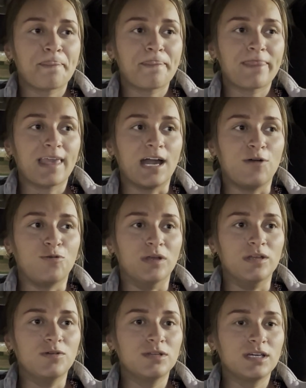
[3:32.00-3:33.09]
I really
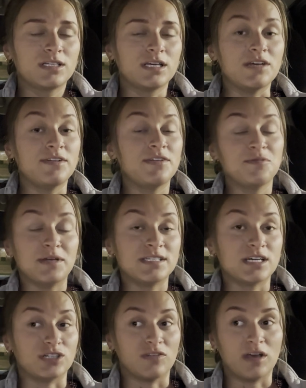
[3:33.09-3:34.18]
would like to even if it means I
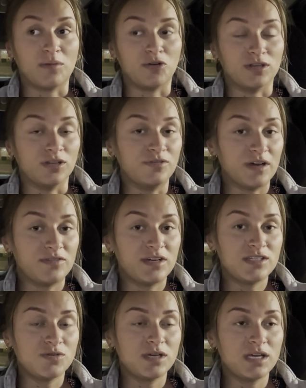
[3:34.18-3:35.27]
drive to Amarillo five days
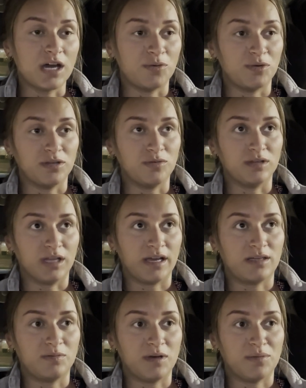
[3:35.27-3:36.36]
a week I really would like to
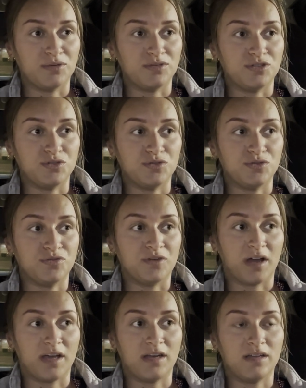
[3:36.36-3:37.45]
be able to
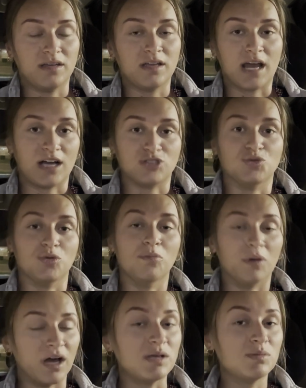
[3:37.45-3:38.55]
find an actual
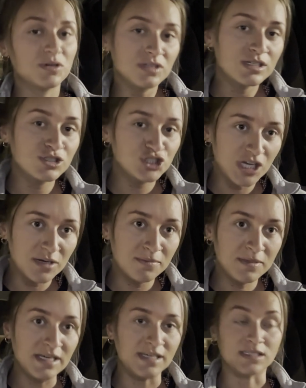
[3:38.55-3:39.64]
bodybuilding gym
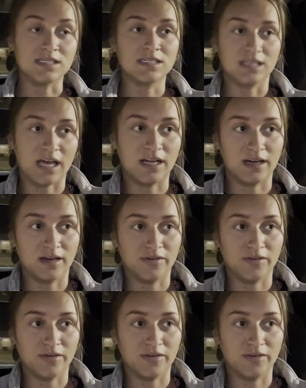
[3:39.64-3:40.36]
instead of